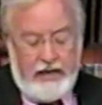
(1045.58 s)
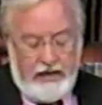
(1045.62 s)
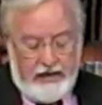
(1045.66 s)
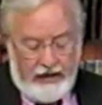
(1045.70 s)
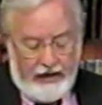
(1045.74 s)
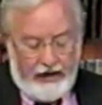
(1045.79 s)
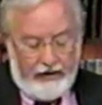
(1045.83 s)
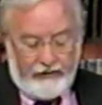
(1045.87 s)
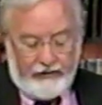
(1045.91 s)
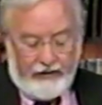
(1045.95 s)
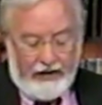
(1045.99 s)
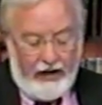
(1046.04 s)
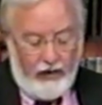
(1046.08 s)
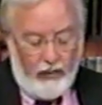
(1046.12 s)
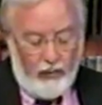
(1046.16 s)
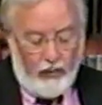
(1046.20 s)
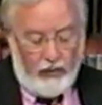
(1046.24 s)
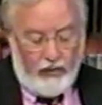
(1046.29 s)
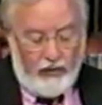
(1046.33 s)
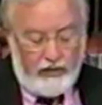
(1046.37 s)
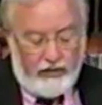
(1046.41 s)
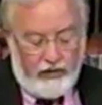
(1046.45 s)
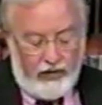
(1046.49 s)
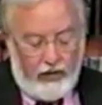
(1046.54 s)
And that
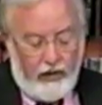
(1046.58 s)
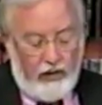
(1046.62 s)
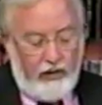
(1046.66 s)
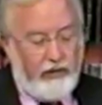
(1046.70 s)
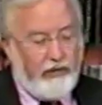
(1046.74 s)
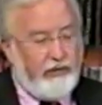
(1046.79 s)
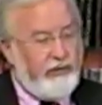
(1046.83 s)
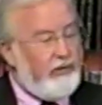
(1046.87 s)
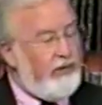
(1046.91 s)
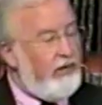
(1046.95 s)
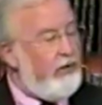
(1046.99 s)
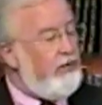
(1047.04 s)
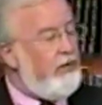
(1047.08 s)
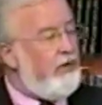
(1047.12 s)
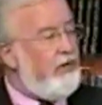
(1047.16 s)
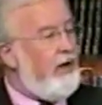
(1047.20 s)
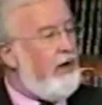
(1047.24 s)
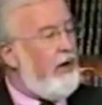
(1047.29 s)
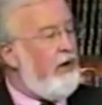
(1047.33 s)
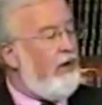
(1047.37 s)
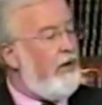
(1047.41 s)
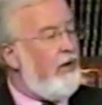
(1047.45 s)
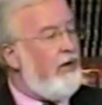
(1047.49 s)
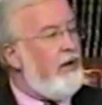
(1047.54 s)
word curse,
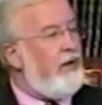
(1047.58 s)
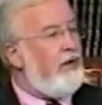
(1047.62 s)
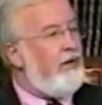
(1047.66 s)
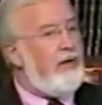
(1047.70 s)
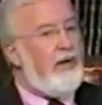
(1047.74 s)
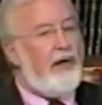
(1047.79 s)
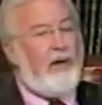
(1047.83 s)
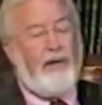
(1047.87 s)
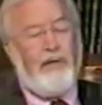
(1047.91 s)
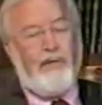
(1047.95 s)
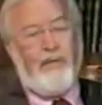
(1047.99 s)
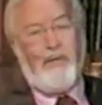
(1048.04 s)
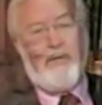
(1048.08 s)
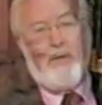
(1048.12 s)
JR, in Daniel